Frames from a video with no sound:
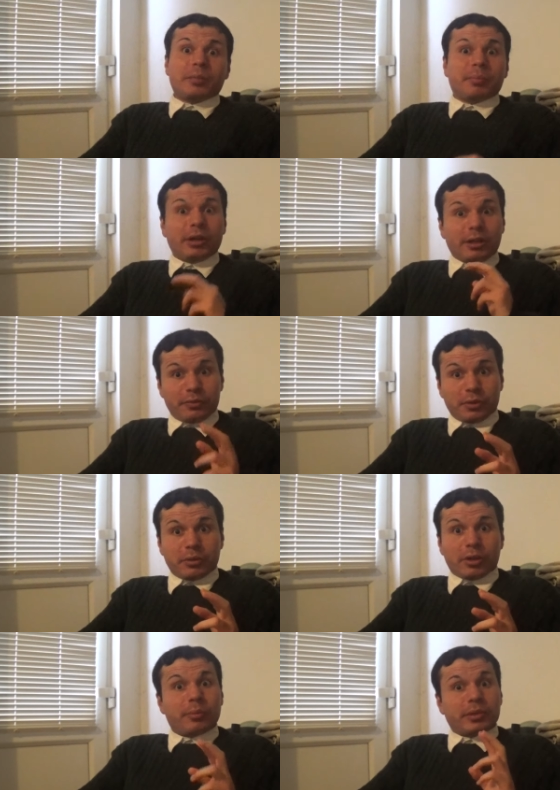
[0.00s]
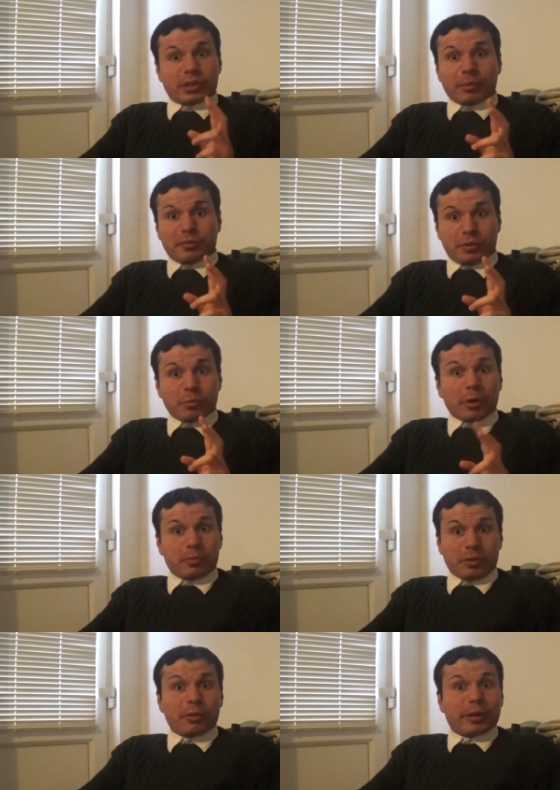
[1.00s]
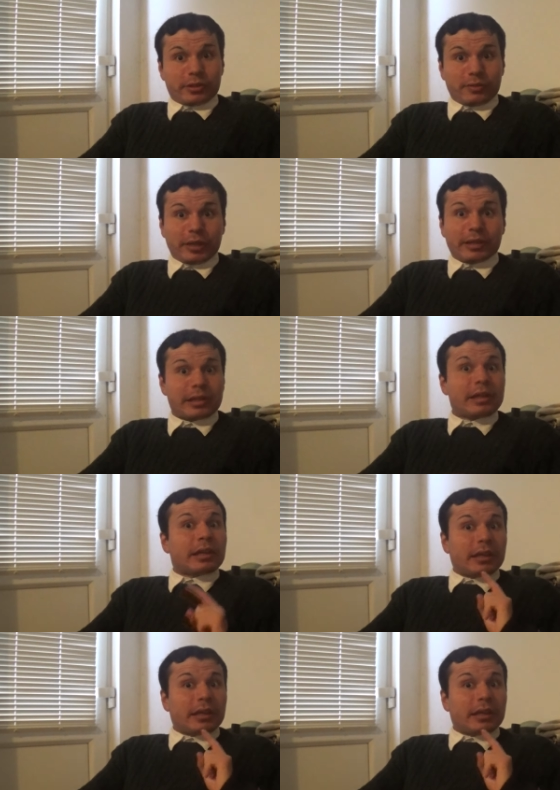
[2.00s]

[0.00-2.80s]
many of you know, but some of you won't know as of yet,